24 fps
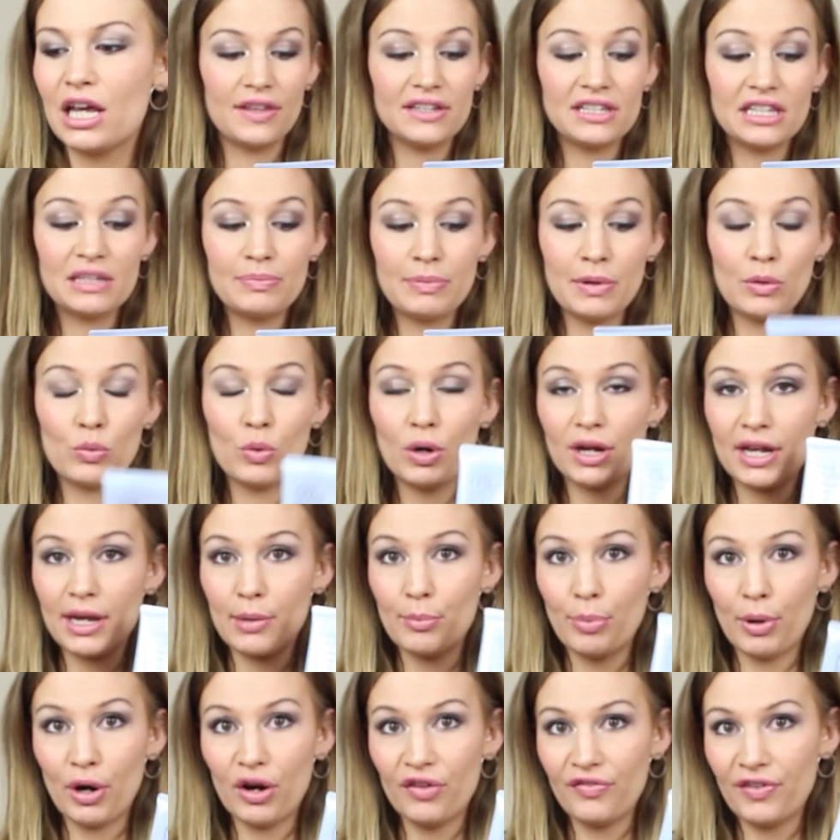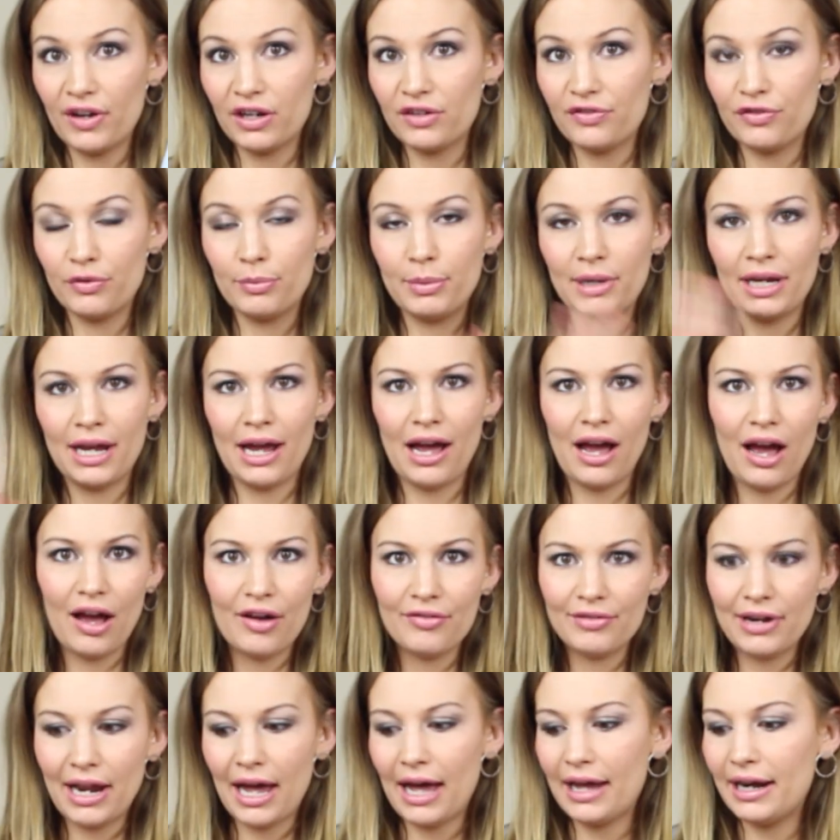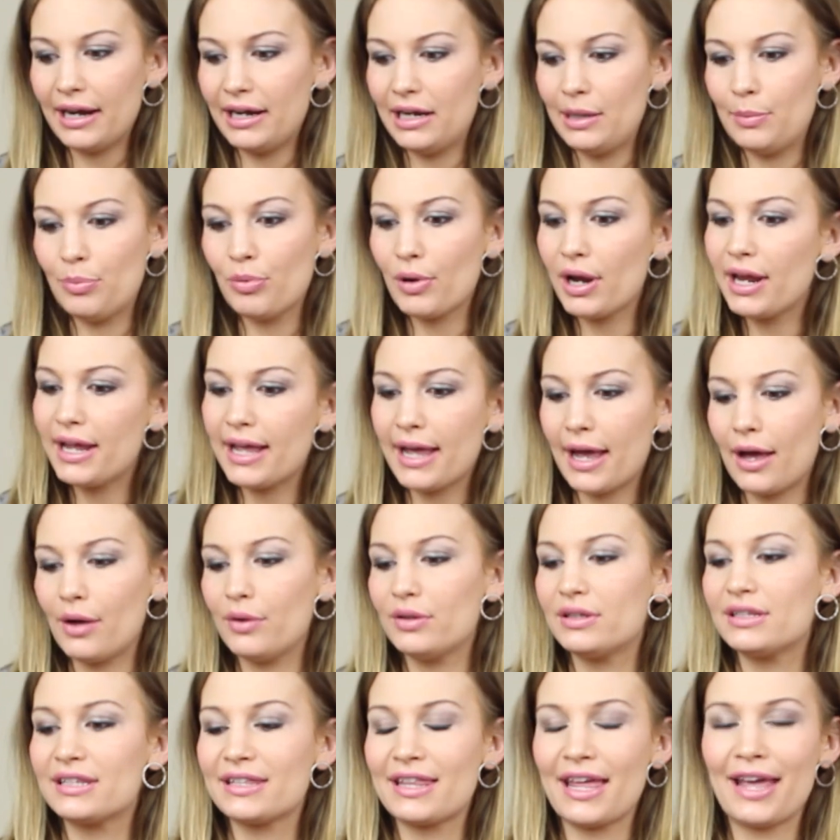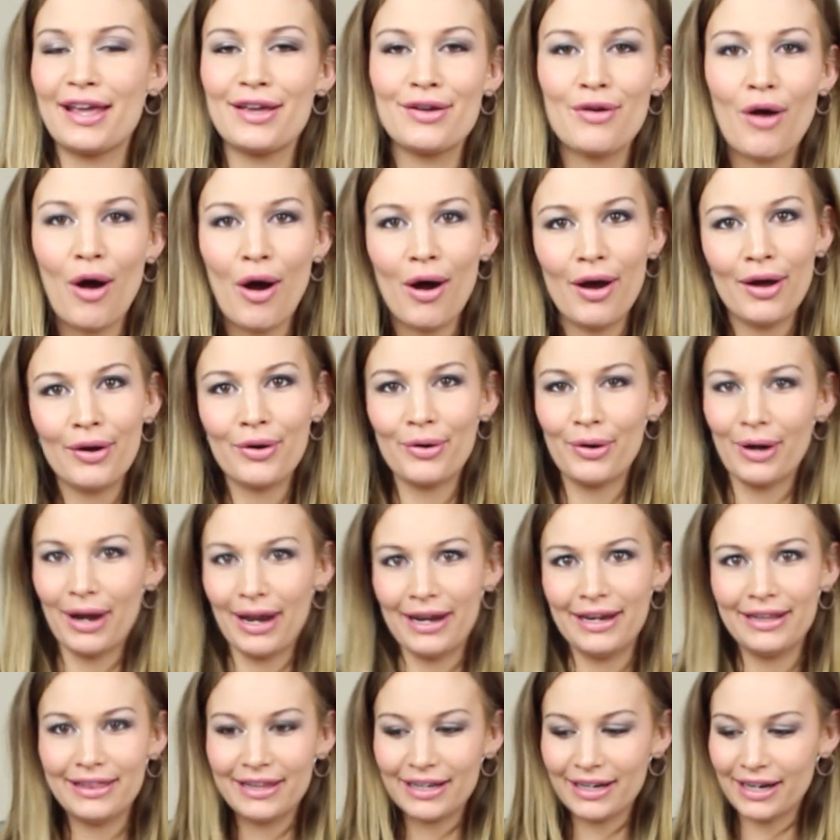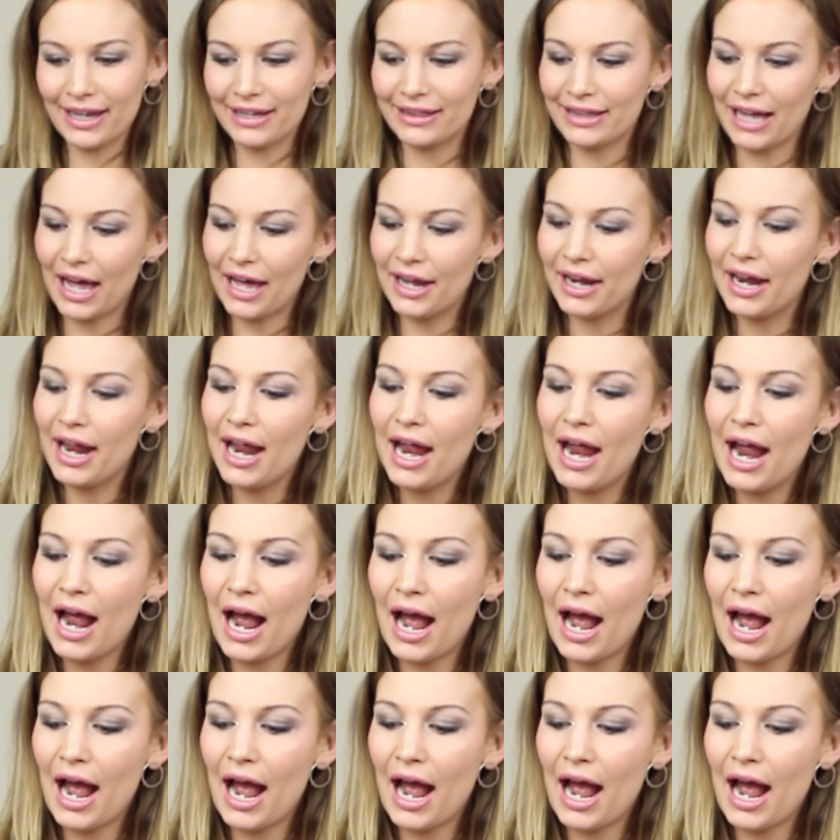This has been working perfect for me. I haven't had any breakouts, thank God, or anything like that.